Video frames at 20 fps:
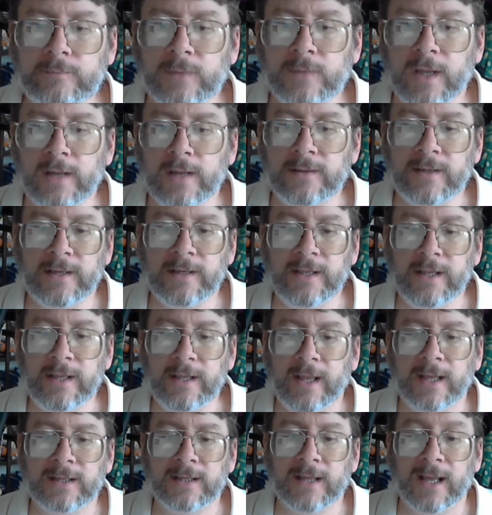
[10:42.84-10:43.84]
And that he,
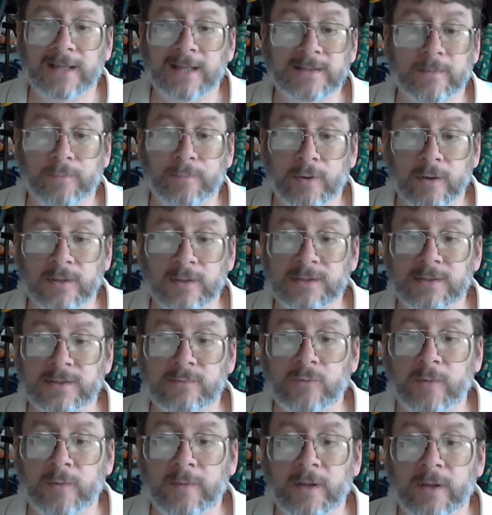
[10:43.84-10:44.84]
as a
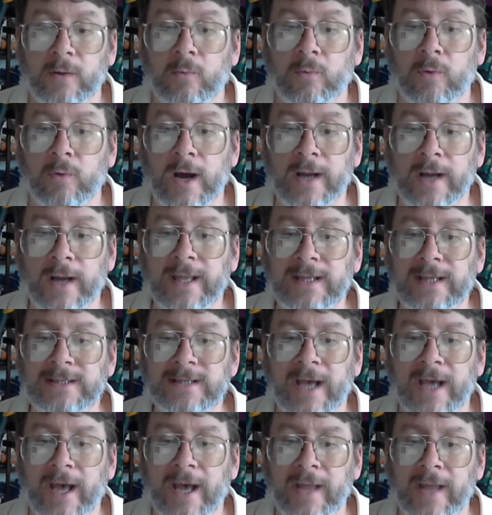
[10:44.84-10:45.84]
person, would be a walking
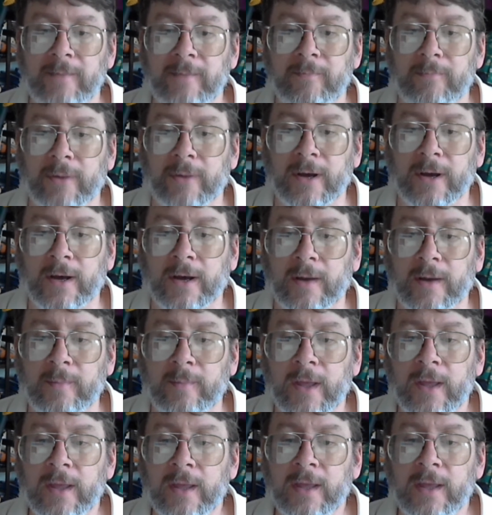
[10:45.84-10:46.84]
time bomb
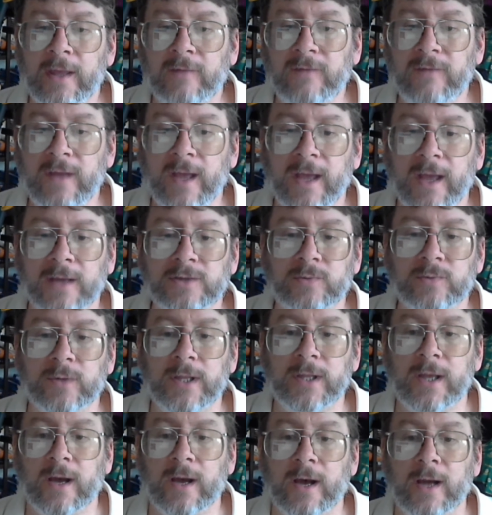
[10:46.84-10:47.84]
if he
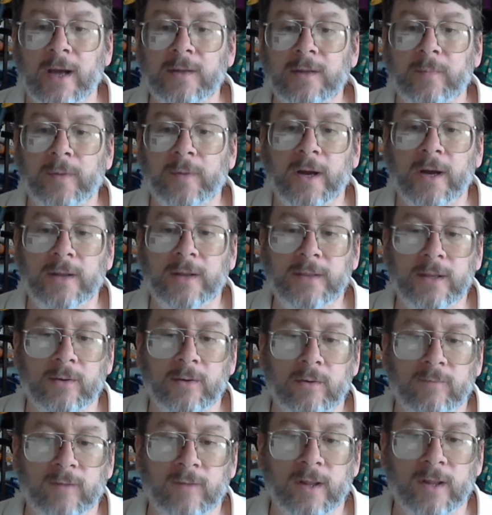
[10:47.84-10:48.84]
actually occupied the
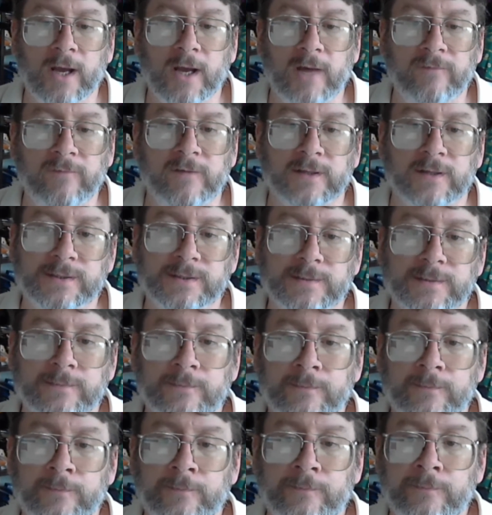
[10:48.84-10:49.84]
Oval Office.
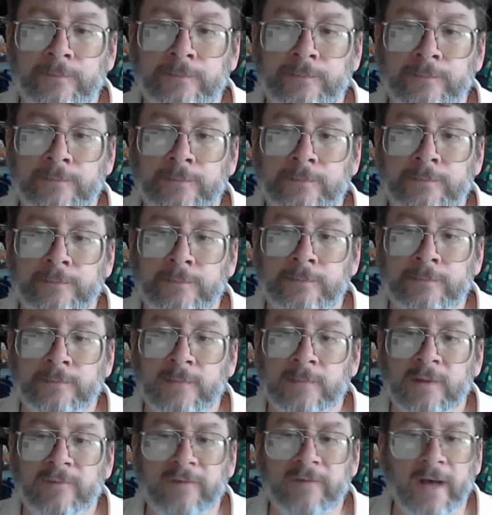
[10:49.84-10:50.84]

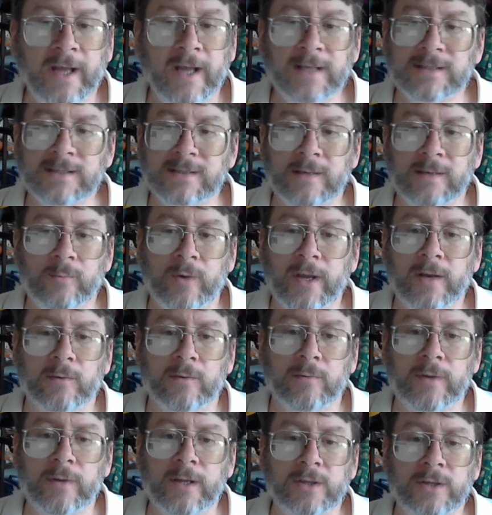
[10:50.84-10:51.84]
Find some way to
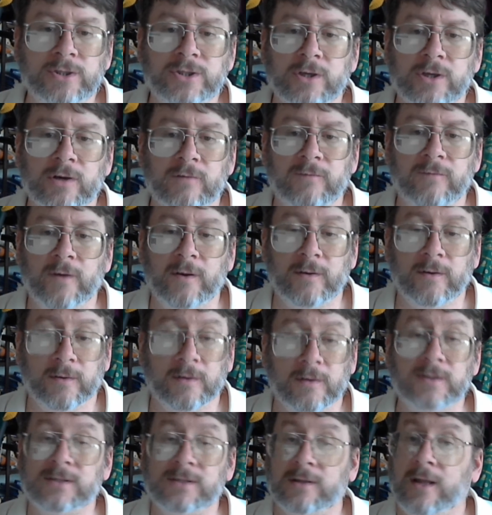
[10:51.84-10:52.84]
reassure
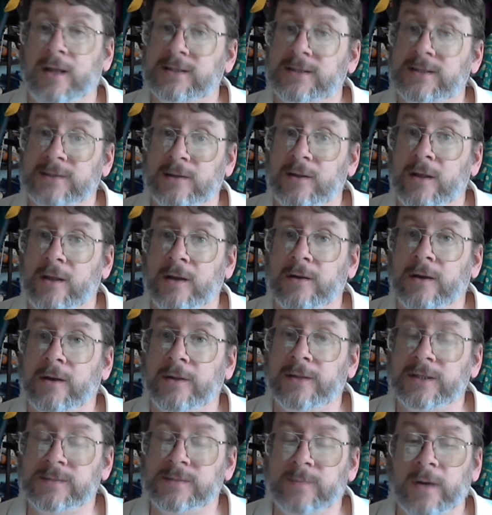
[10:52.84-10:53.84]
voters, lots of luck
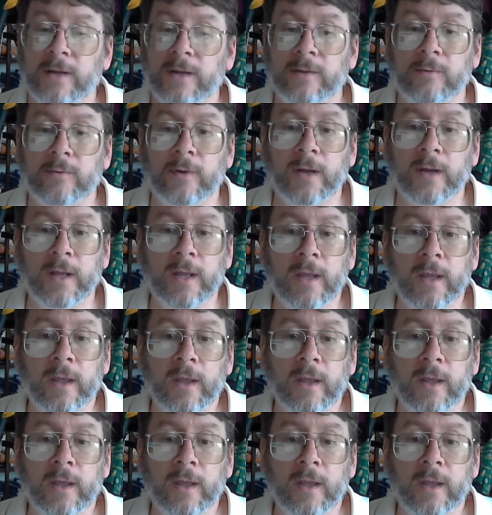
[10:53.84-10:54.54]
on this, by the way,